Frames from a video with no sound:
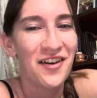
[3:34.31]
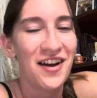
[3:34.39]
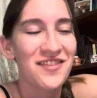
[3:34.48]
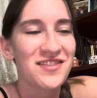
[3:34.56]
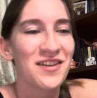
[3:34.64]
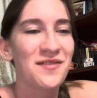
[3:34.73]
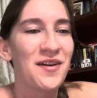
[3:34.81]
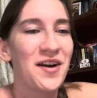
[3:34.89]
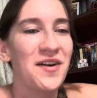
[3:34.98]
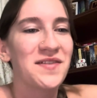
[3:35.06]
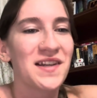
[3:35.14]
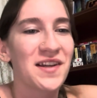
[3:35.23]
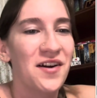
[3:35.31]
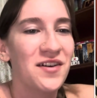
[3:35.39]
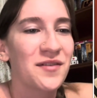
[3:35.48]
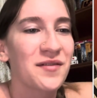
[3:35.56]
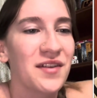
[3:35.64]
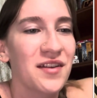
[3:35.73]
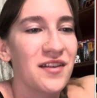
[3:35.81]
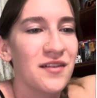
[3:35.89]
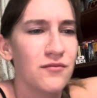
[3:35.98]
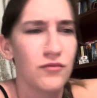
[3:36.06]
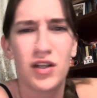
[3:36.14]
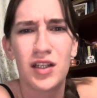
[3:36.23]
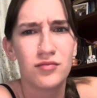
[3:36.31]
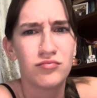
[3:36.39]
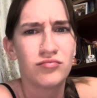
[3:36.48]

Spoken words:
I have to talk about how it's iconic with